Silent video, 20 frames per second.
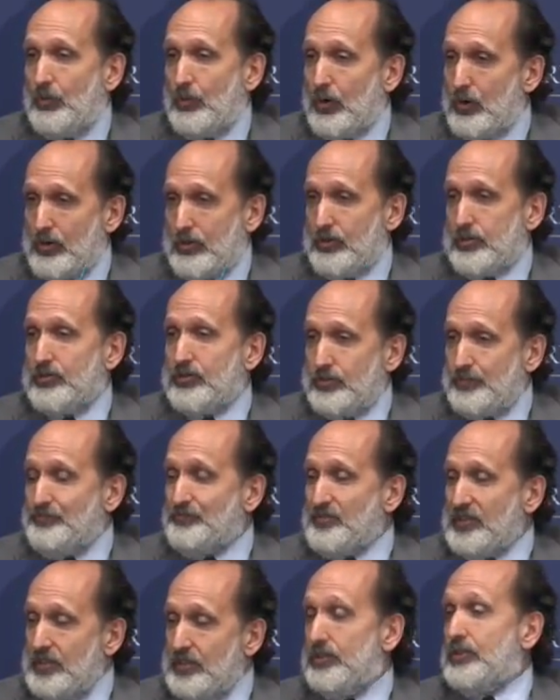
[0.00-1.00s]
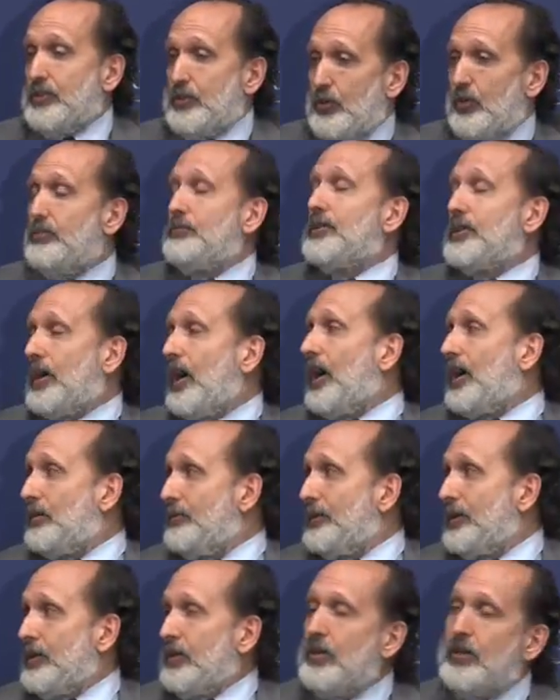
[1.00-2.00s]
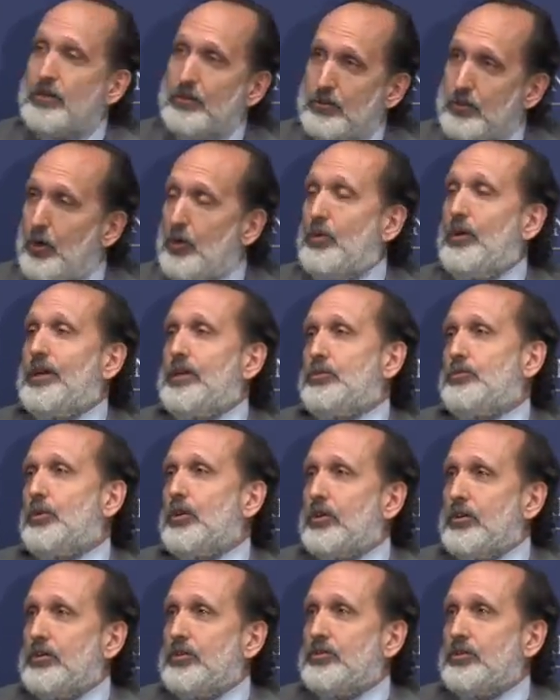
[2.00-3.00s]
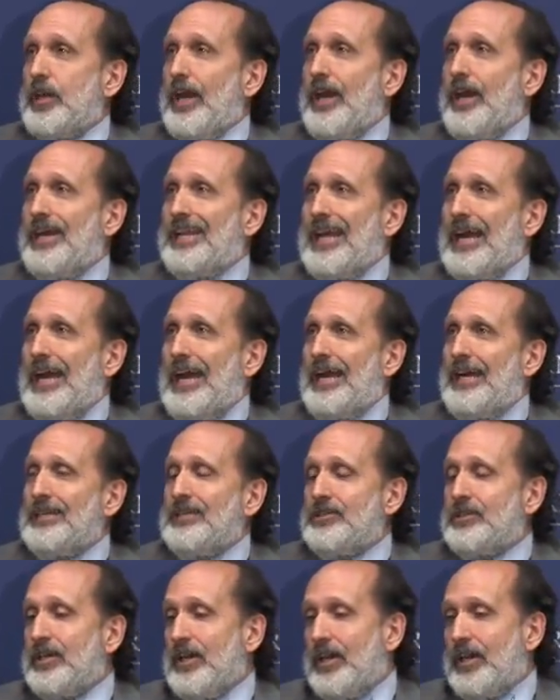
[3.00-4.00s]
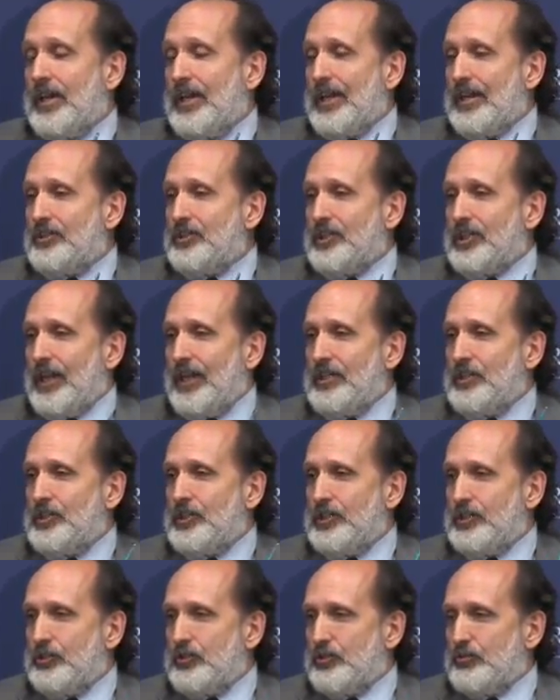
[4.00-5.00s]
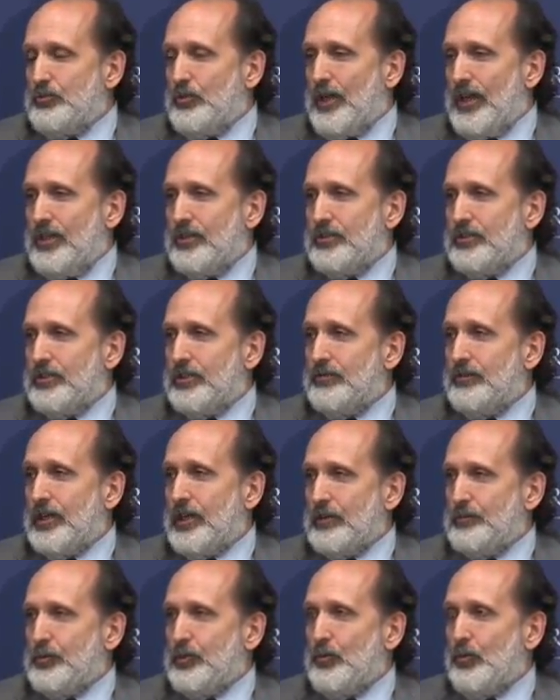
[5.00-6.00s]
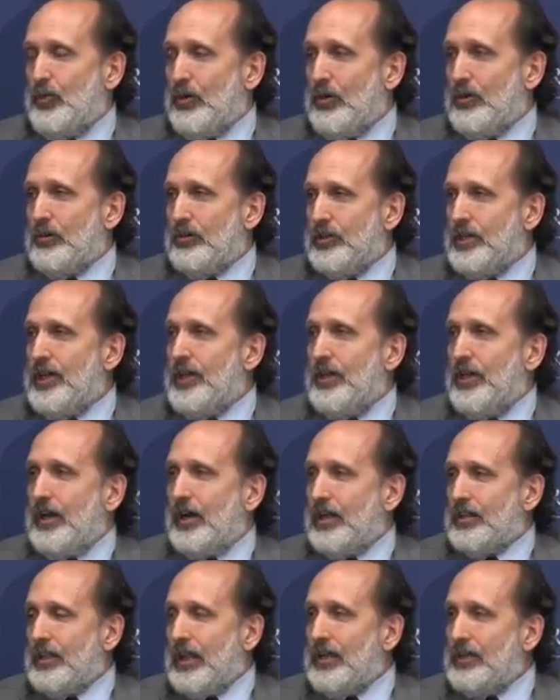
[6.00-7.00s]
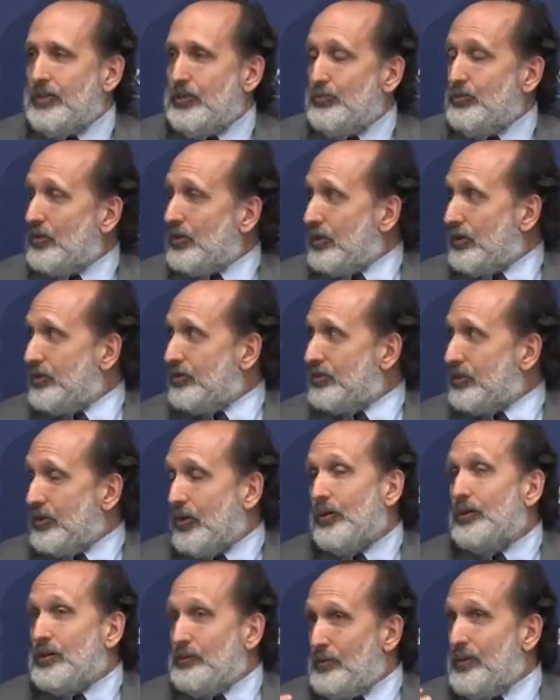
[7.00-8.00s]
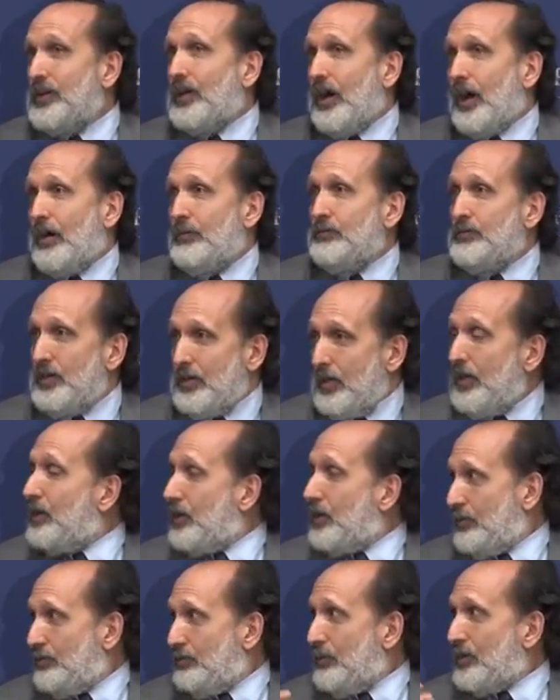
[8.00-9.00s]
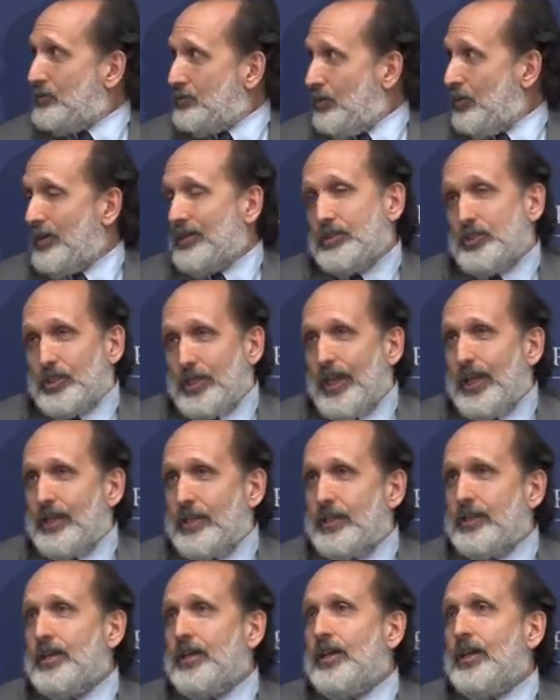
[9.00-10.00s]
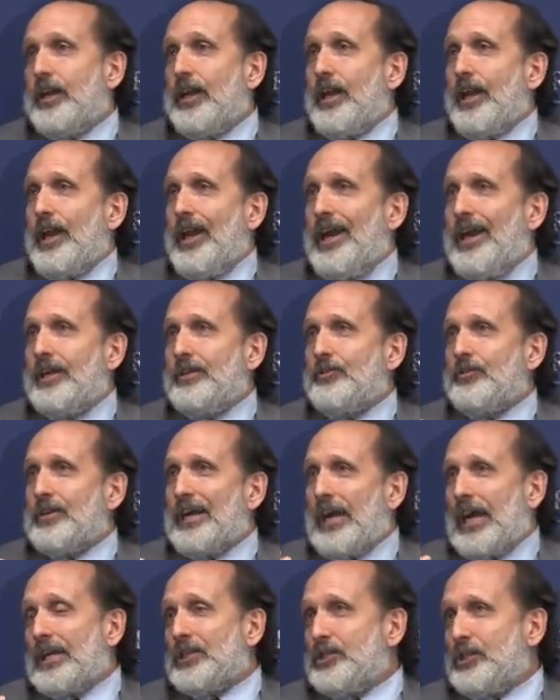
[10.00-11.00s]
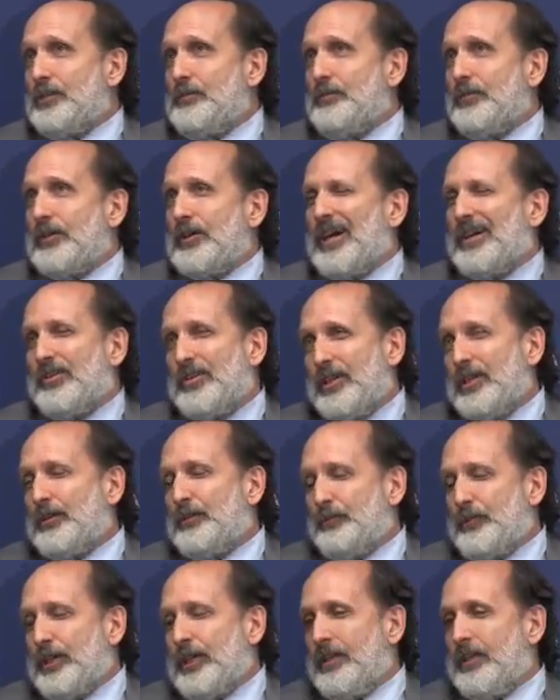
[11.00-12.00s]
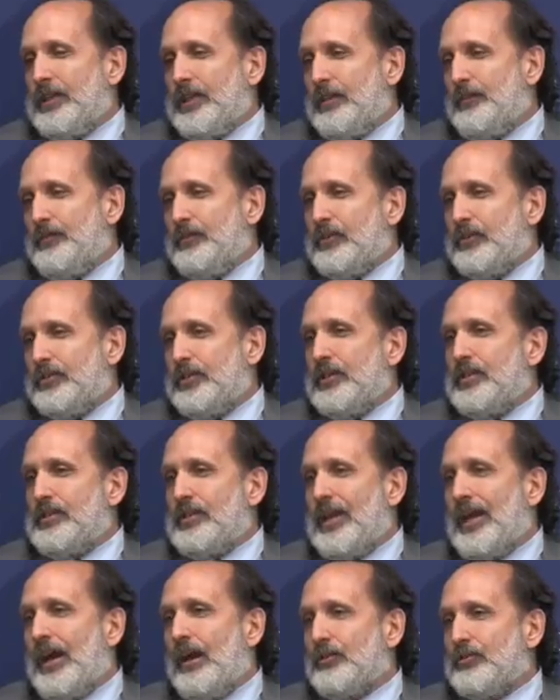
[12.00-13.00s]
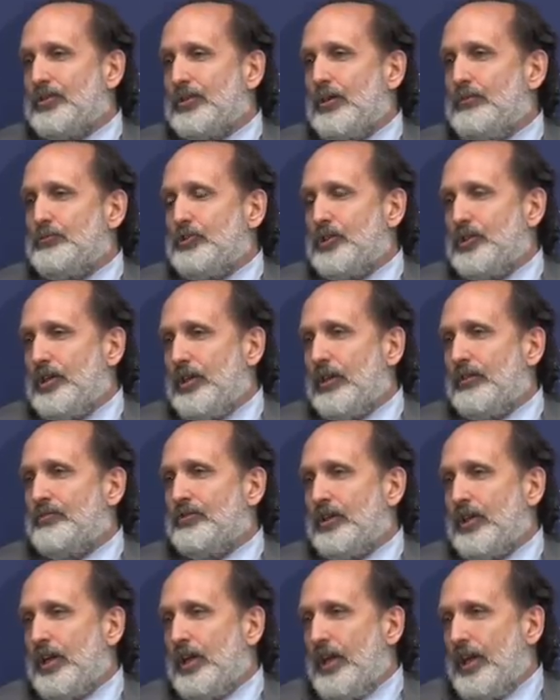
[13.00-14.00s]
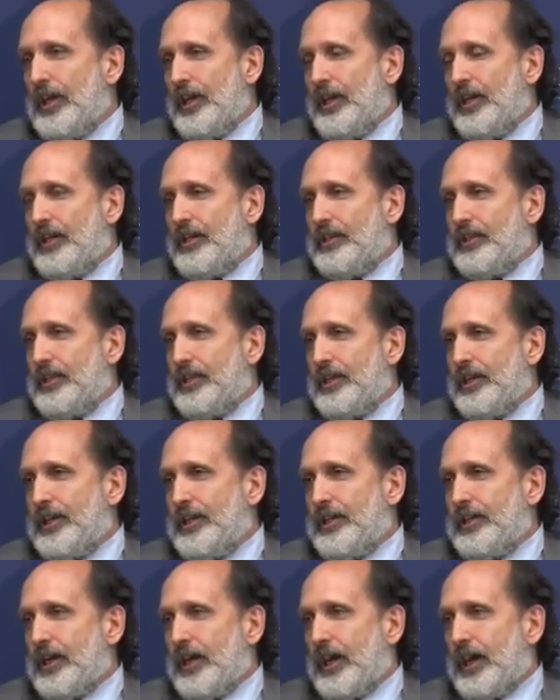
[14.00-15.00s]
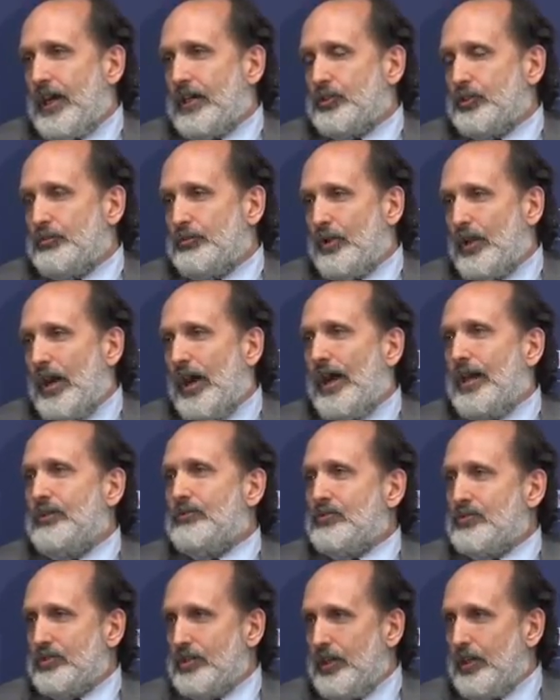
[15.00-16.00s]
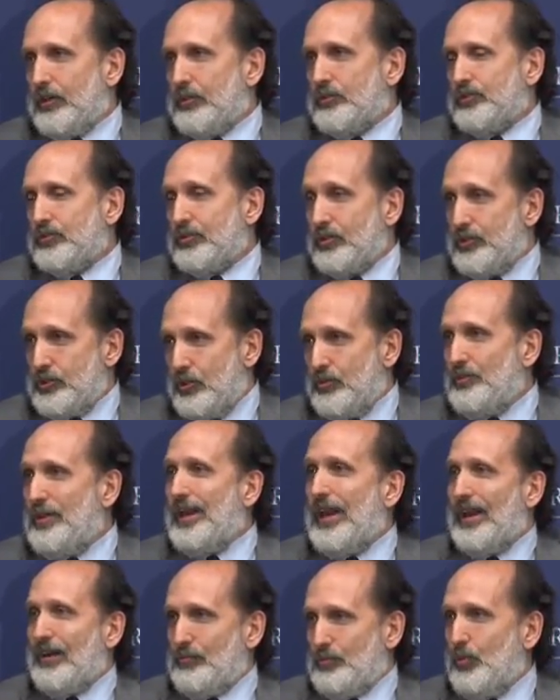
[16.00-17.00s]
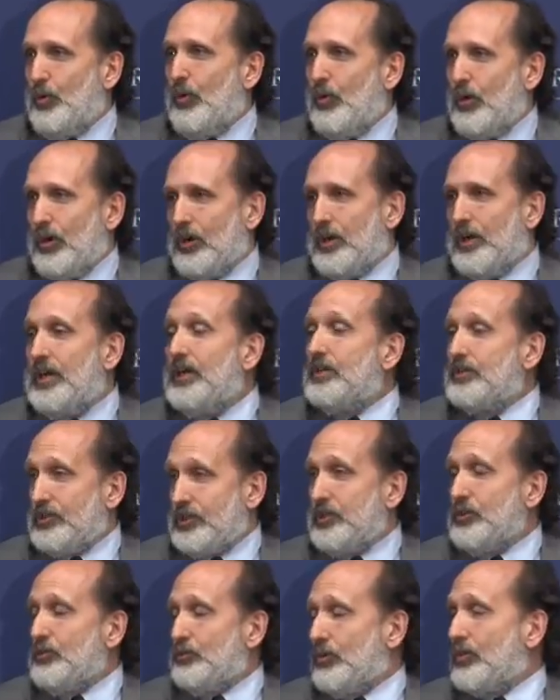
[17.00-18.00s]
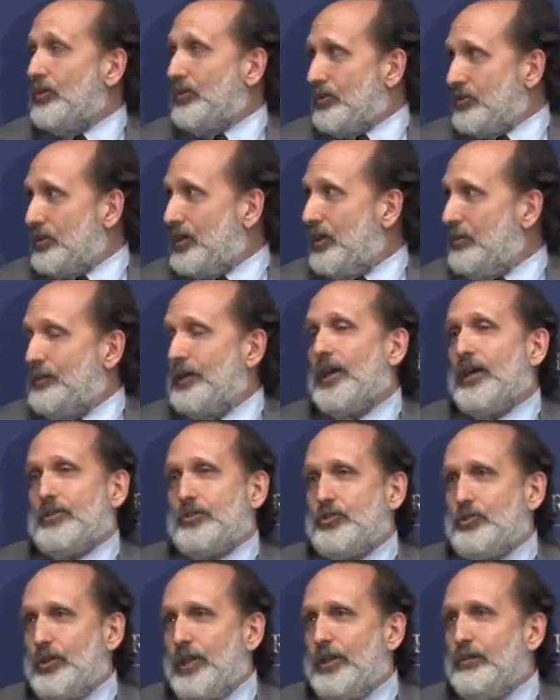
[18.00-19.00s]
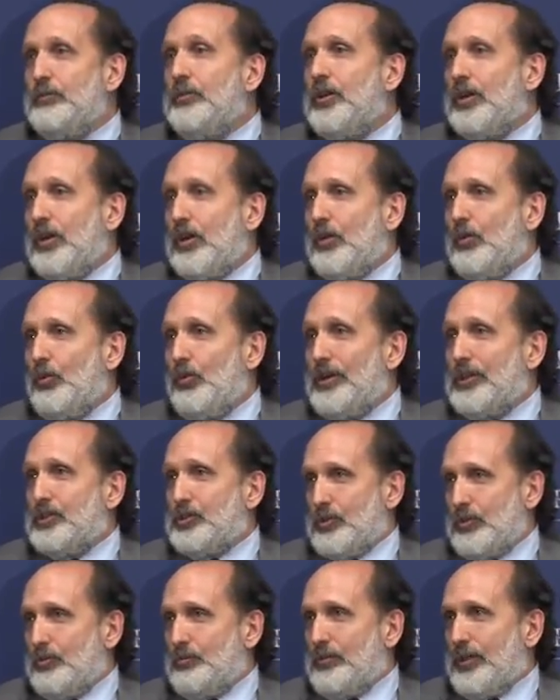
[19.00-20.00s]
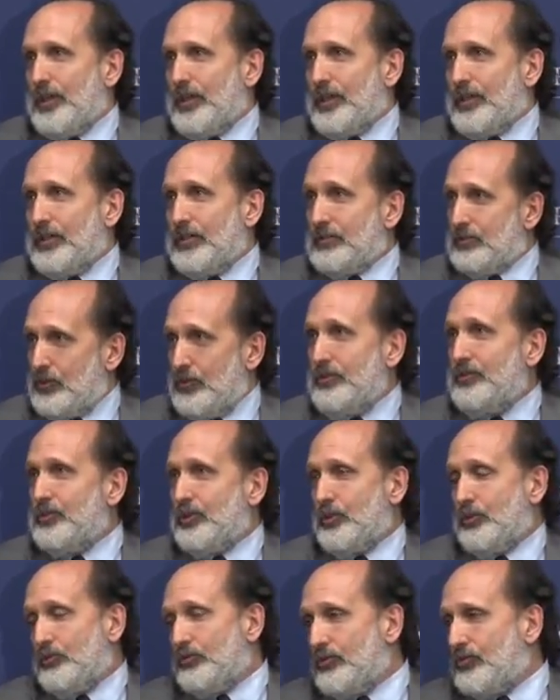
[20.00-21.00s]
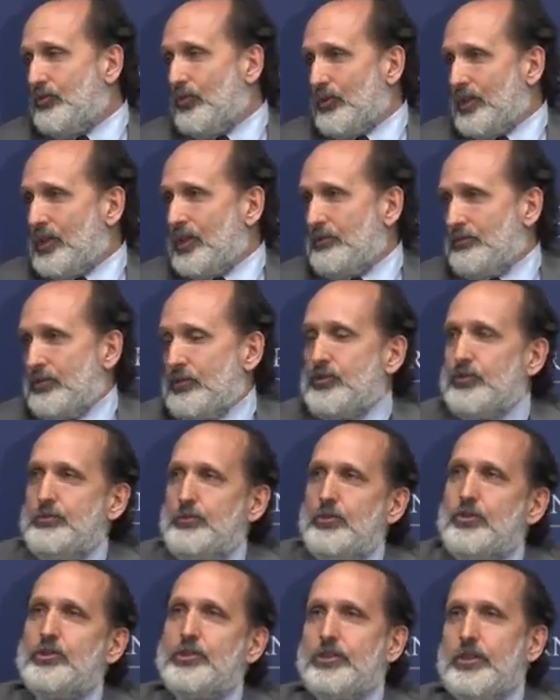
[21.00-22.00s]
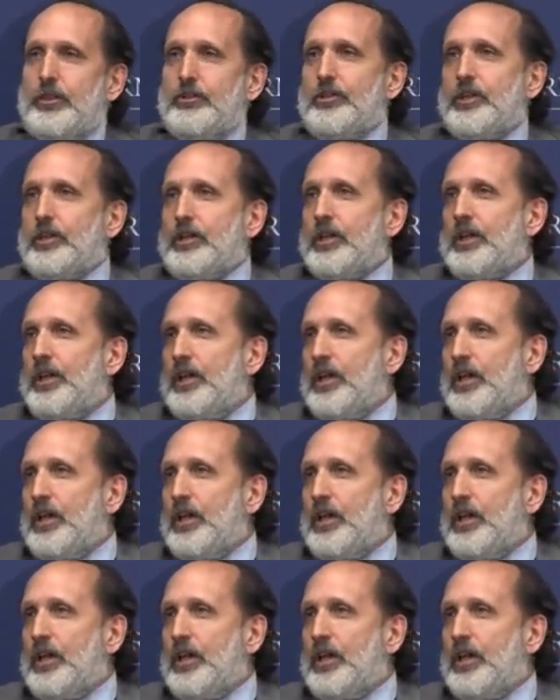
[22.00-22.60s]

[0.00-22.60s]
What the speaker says: workers into the global economy, low-wage workers. And as education spreads in the developing world, a lot of these workers are going to become much more educated. And you're actually, I think, are beginning even to see now some shift in the supply of skills, so you may have more skilled workers coming on stream, which will be good news for income distribution, I think,